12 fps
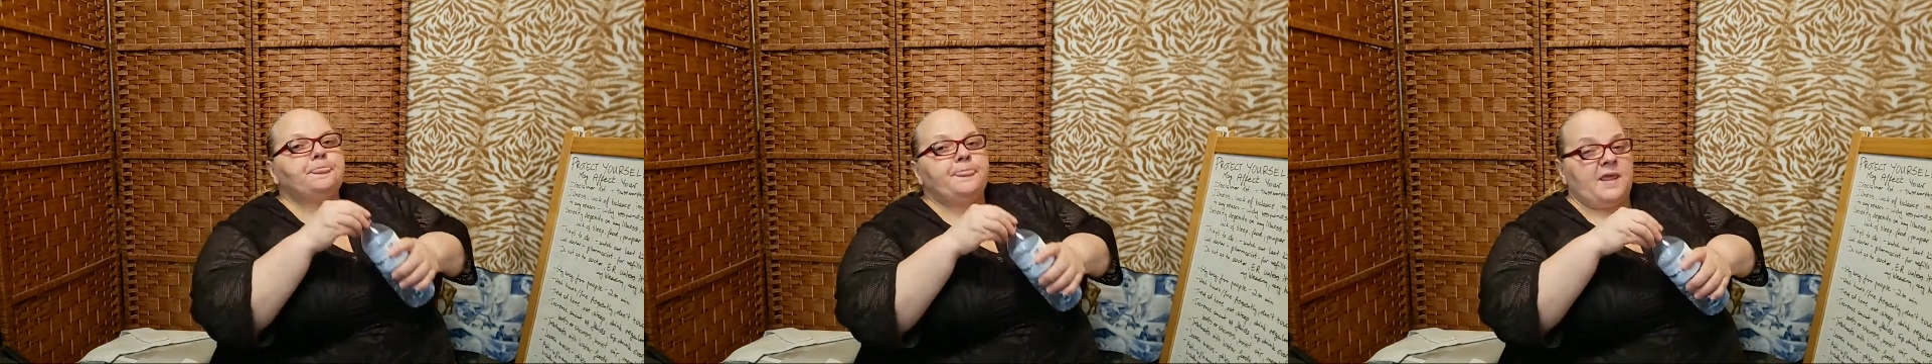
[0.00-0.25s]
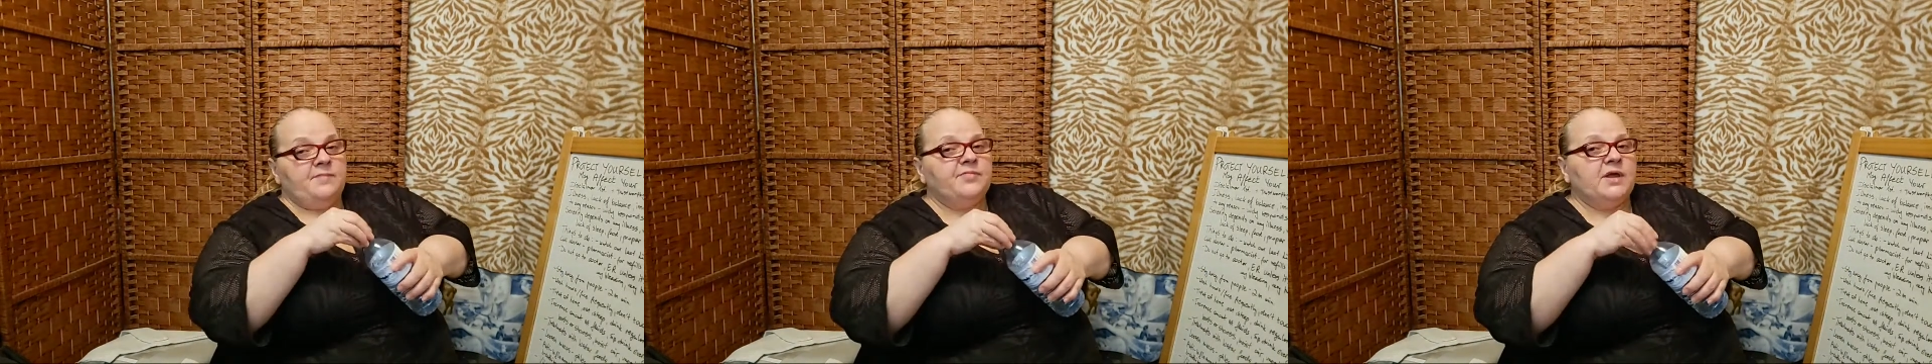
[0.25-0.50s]

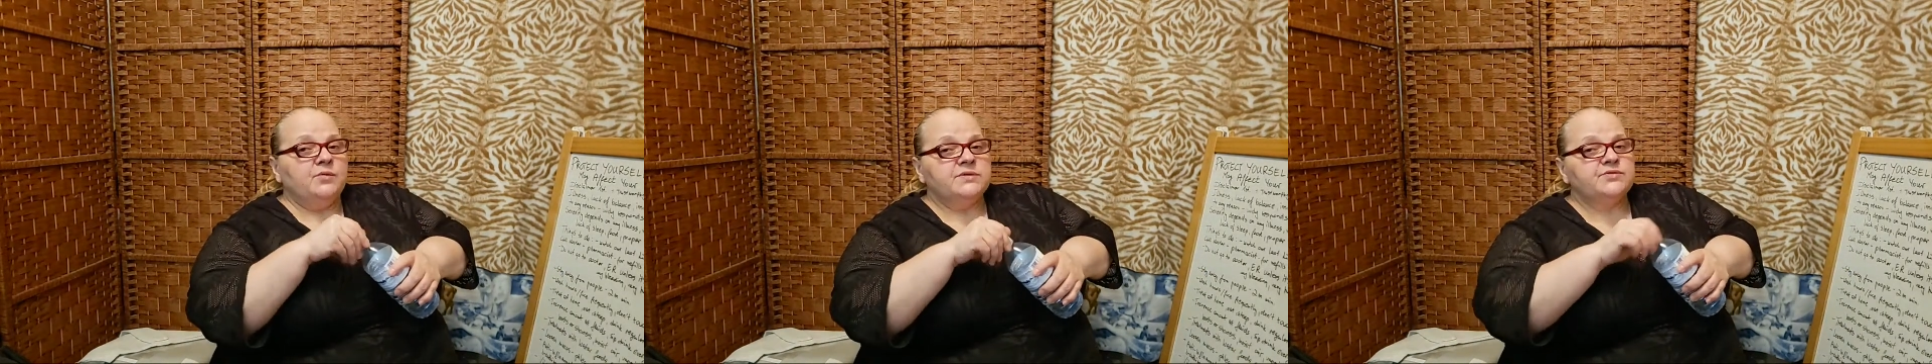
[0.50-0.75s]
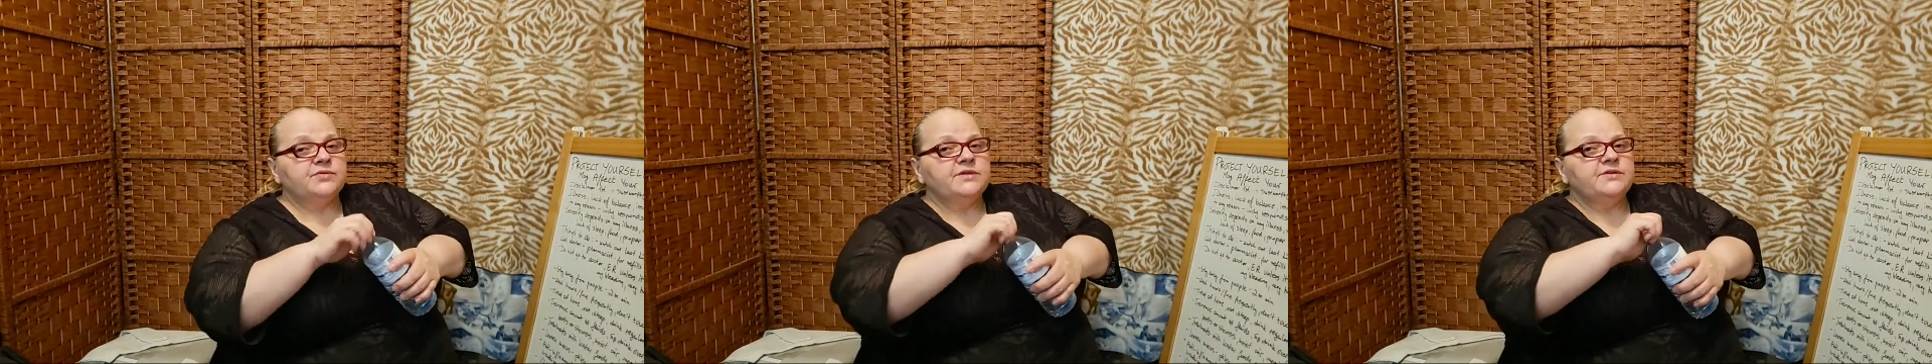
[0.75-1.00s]
I was
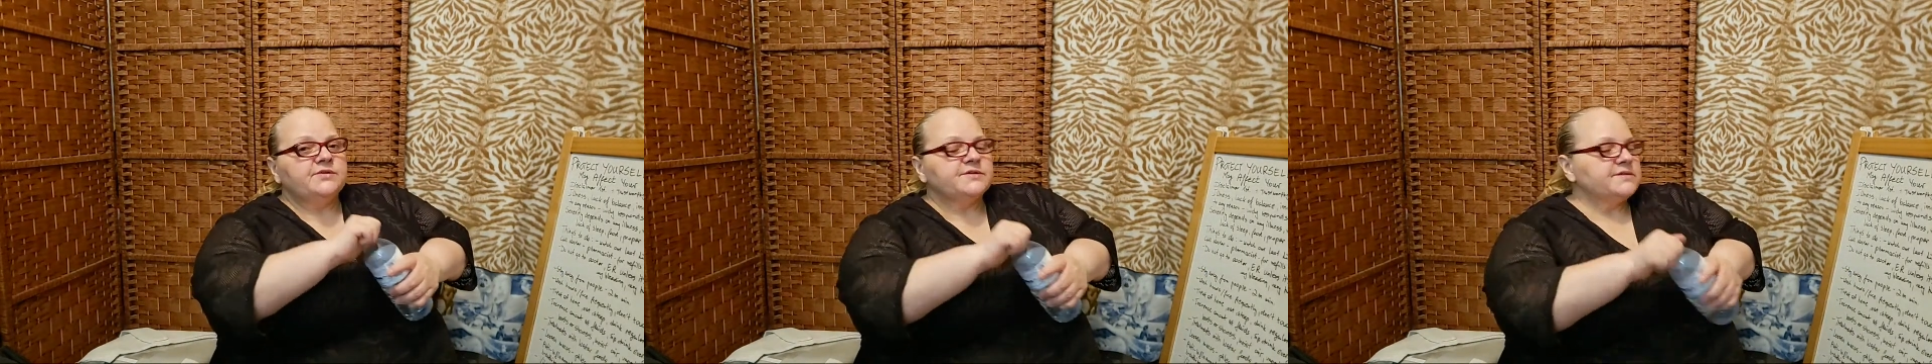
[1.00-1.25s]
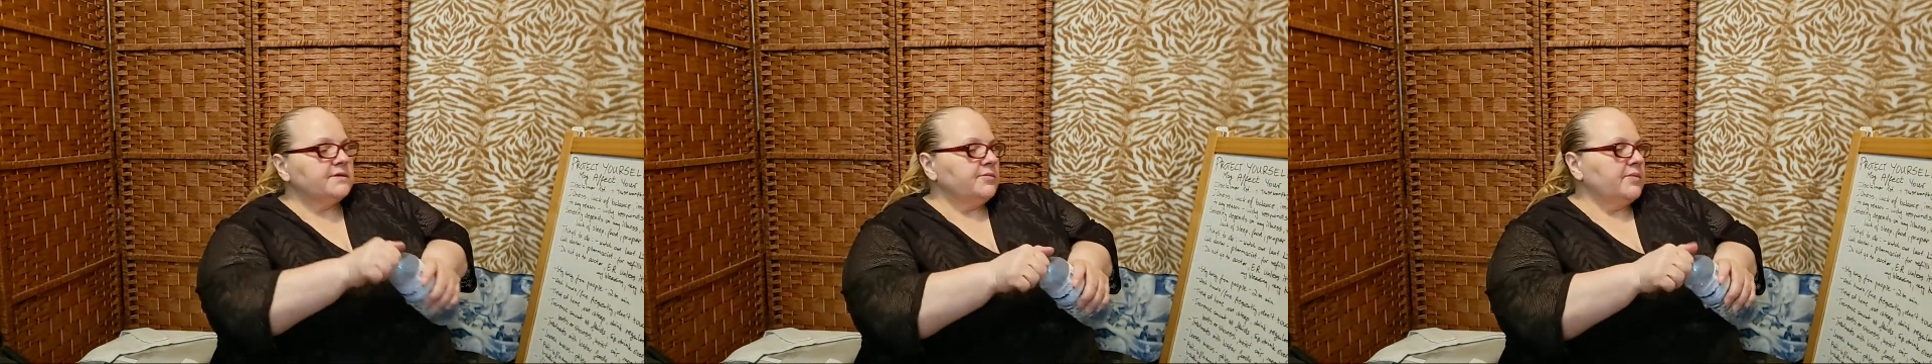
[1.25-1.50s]
really
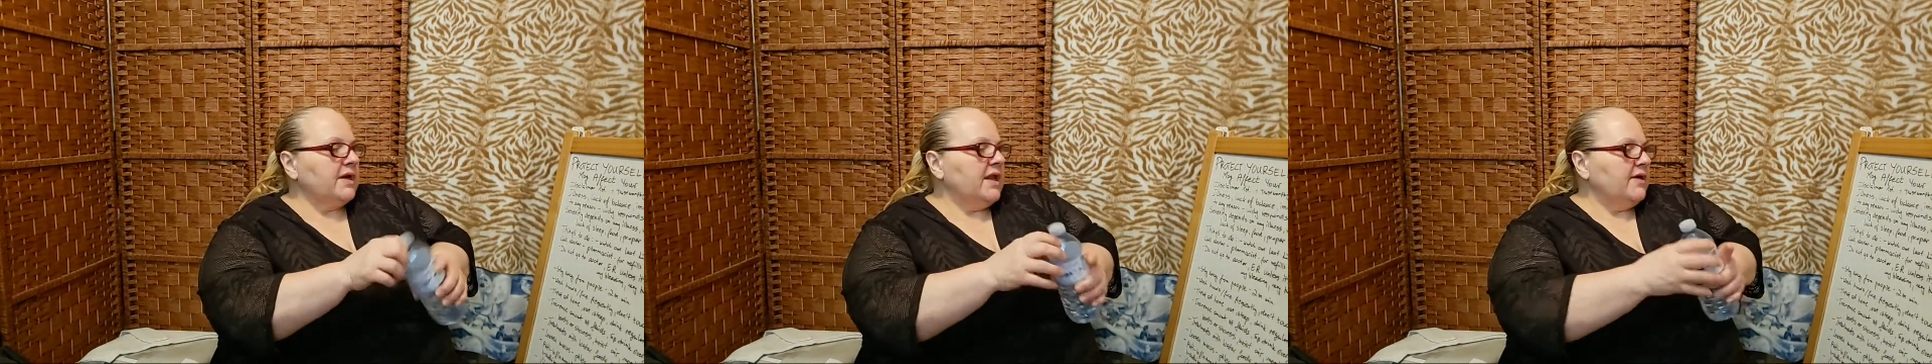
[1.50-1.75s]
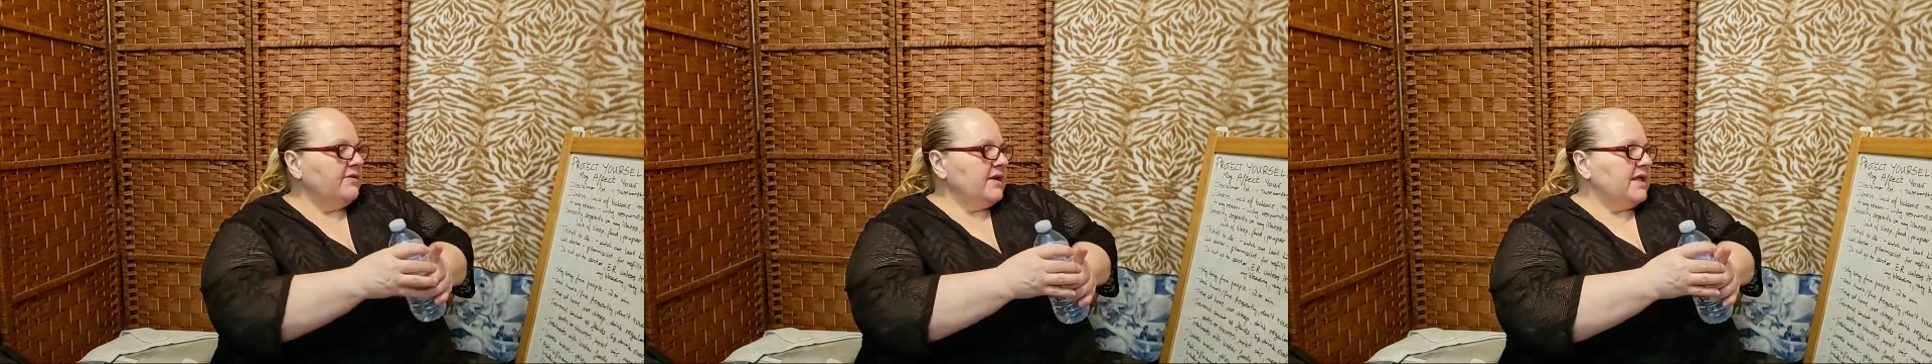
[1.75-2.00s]
thirsty on my
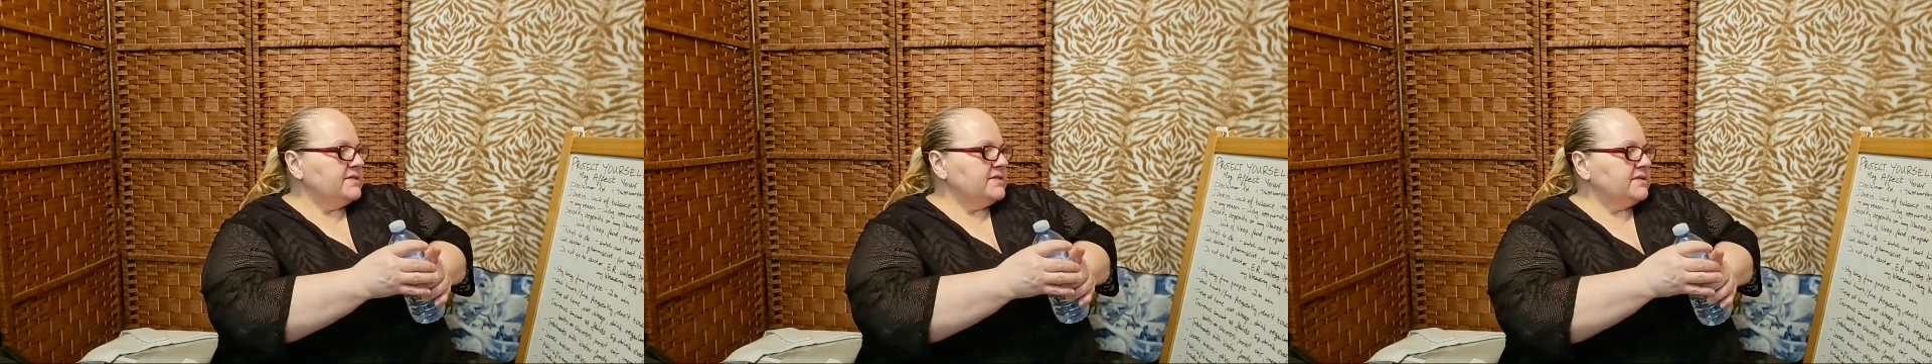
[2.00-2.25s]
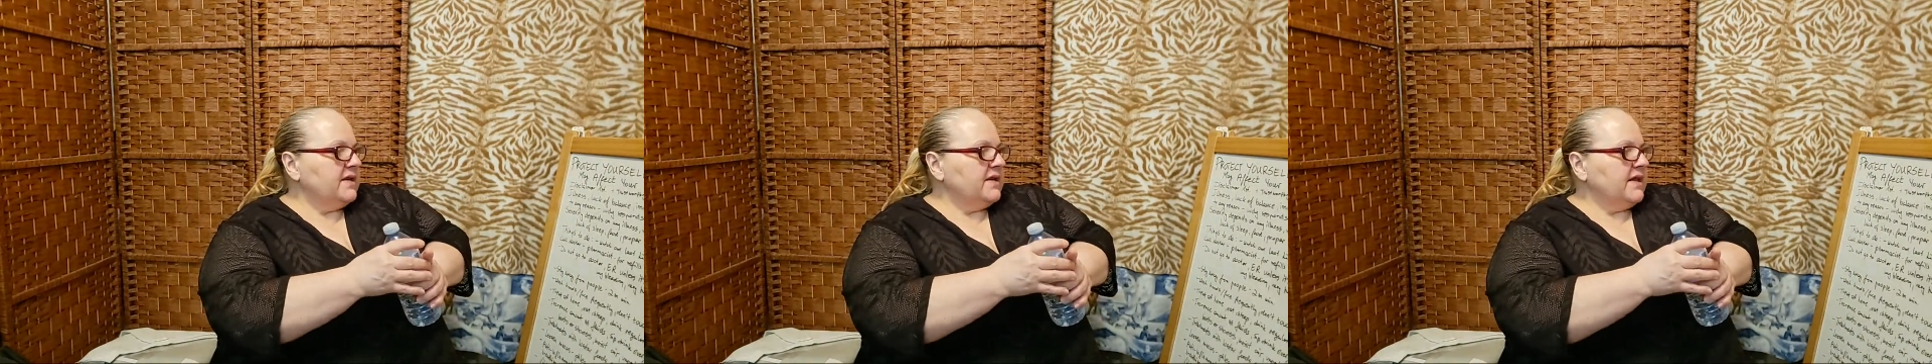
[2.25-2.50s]

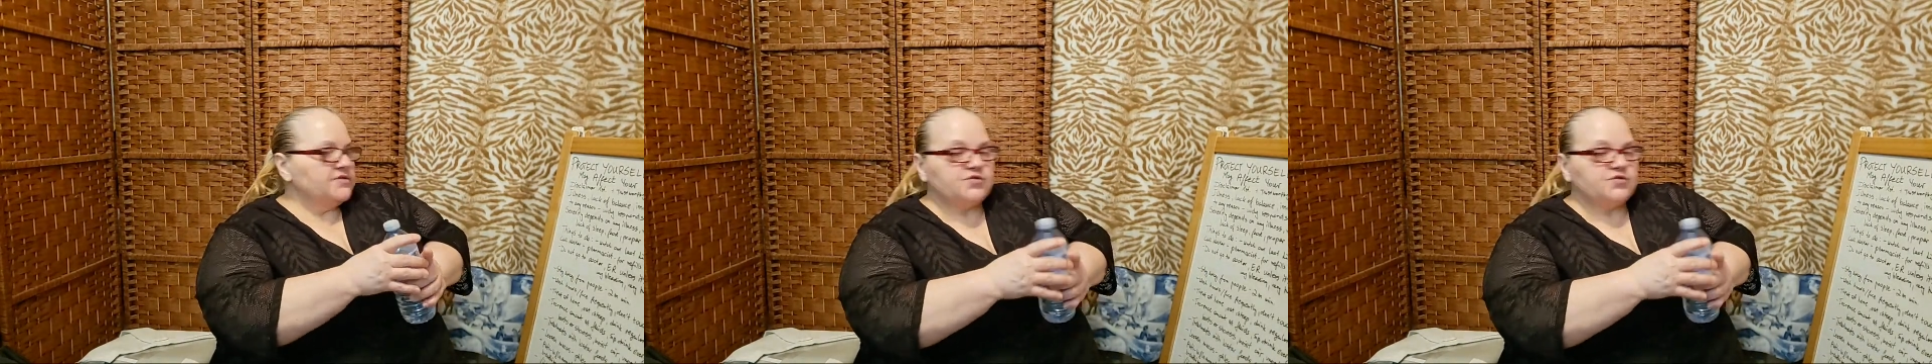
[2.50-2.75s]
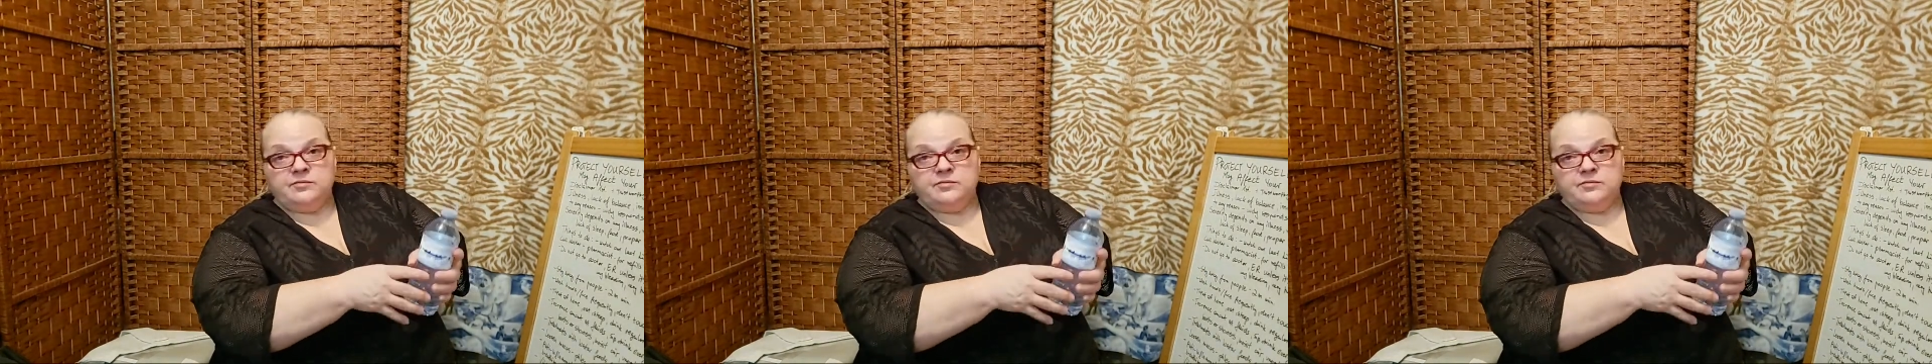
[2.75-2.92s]
last live stream,